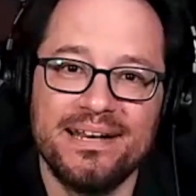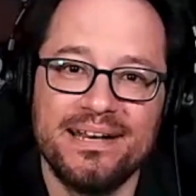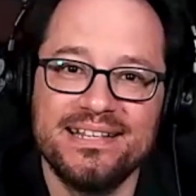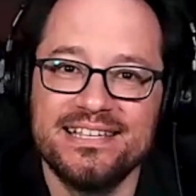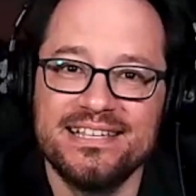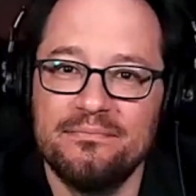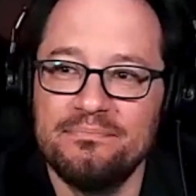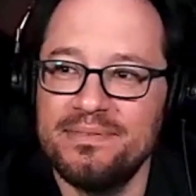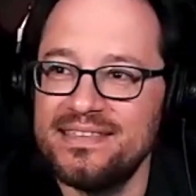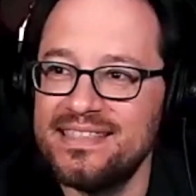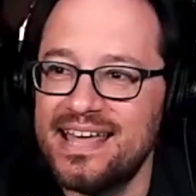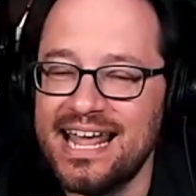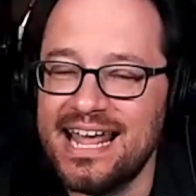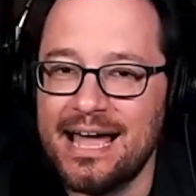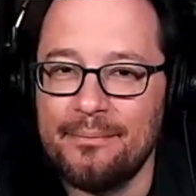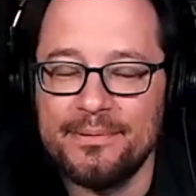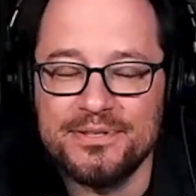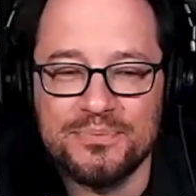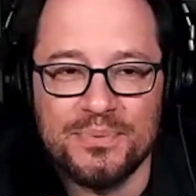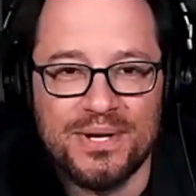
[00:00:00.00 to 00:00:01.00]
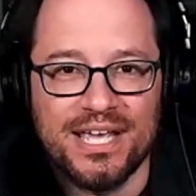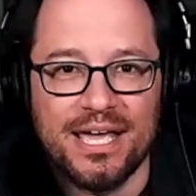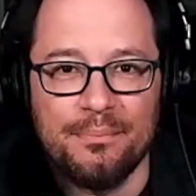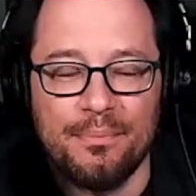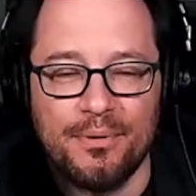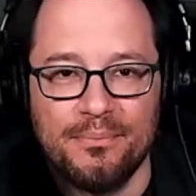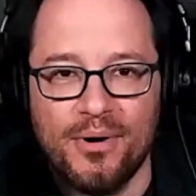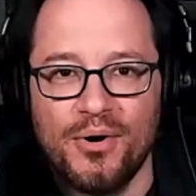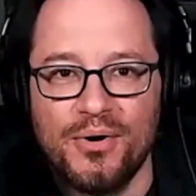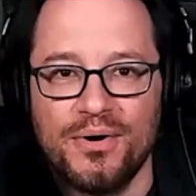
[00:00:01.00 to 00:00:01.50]
and it's something that happens when you get
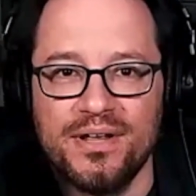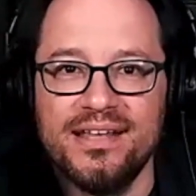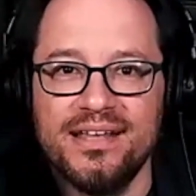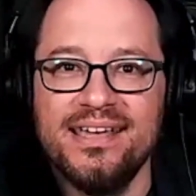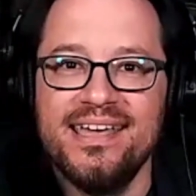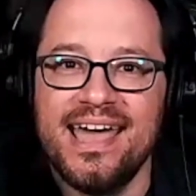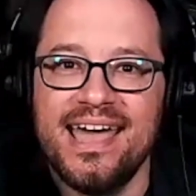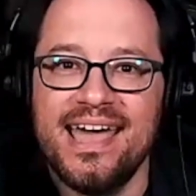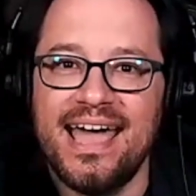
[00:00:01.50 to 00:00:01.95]
promoted,